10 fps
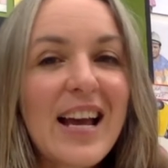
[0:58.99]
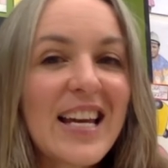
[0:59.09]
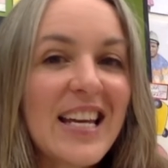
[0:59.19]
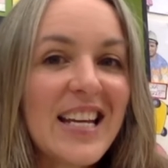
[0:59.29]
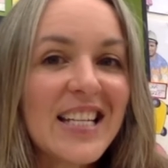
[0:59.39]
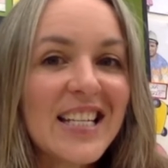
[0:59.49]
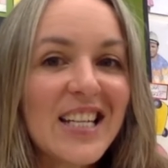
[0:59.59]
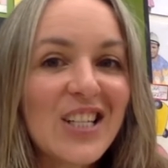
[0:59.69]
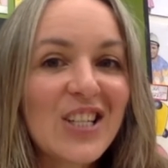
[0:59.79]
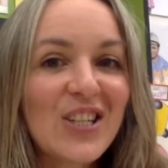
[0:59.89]
guess that
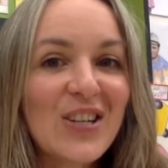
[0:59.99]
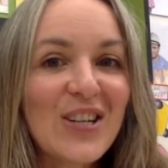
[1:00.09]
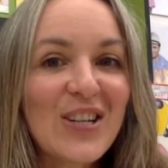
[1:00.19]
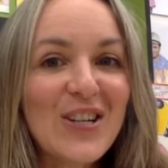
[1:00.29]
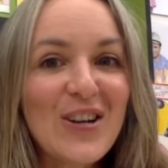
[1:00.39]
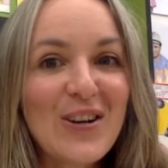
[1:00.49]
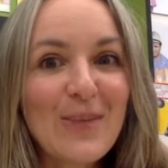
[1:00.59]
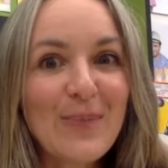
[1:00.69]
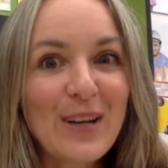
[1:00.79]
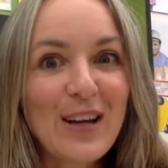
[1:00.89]
she's going on a
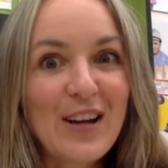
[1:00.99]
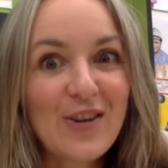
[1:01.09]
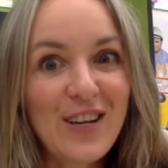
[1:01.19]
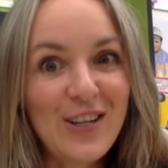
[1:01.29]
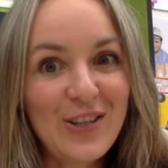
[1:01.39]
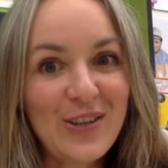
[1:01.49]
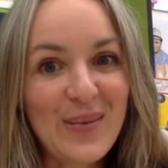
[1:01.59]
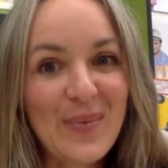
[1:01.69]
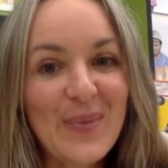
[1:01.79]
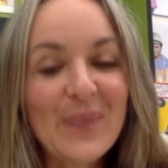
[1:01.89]
big train trip.
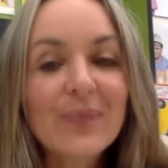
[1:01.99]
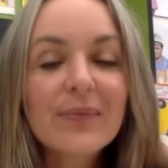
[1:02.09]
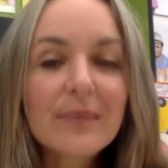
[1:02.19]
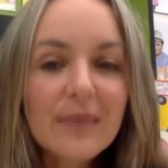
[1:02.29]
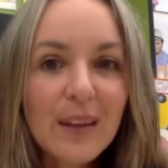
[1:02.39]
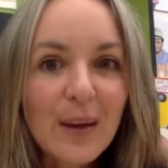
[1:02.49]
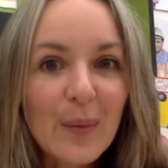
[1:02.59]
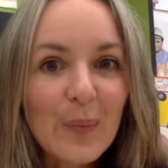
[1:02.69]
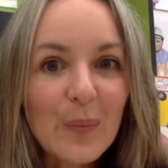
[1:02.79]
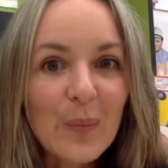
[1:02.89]

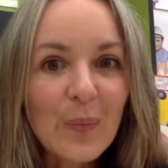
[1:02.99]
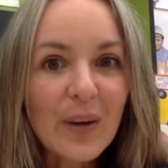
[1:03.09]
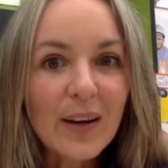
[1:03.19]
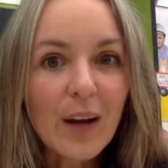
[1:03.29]
But